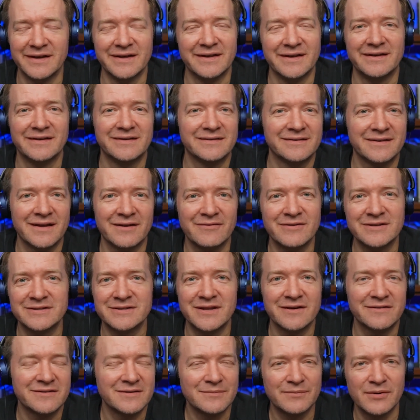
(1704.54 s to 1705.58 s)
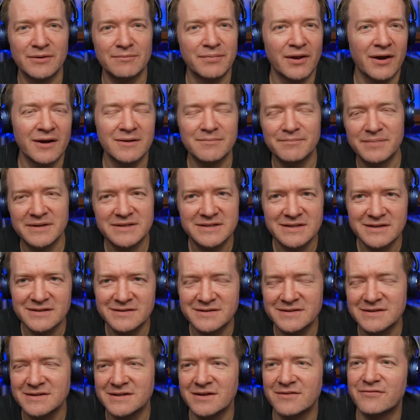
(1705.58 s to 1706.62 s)
there is nothing but blind, pitiless
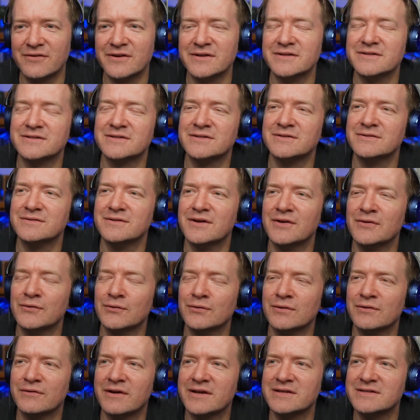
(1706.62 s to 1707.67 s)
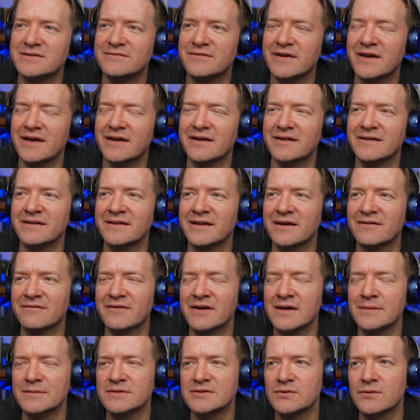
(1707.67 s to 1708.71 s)
indifference, and all the rest of it, in that
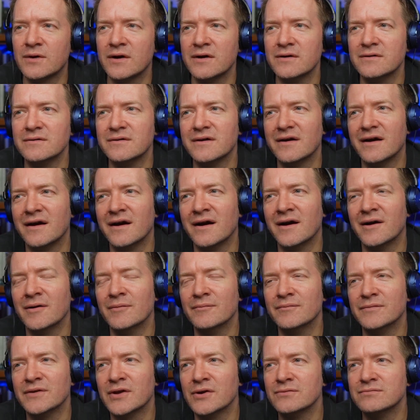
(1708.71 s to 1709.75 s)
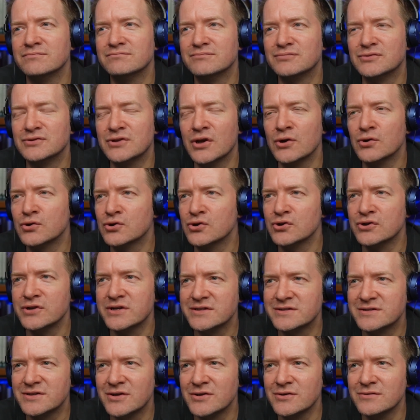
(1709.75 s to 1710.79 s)
famous quote, no
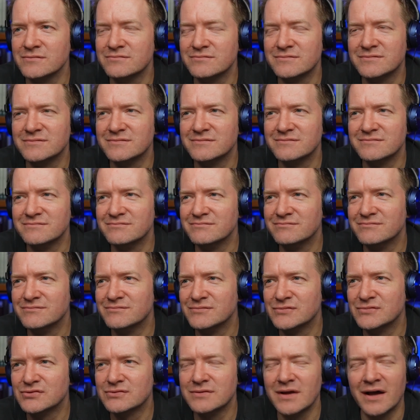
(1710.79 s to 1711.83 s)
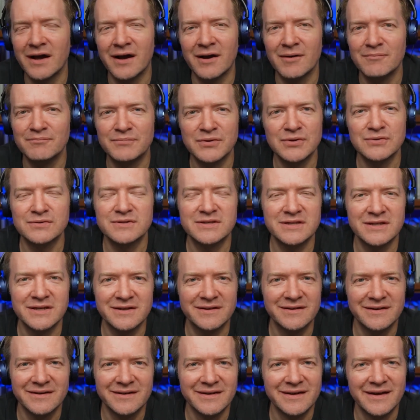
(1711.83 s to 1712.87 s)
goodness, no beauty,
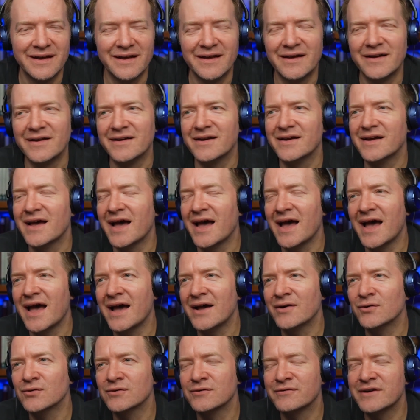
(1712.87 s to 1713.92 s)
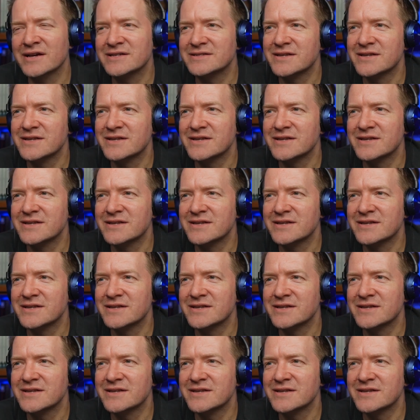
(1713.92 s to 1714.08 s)
all the rest.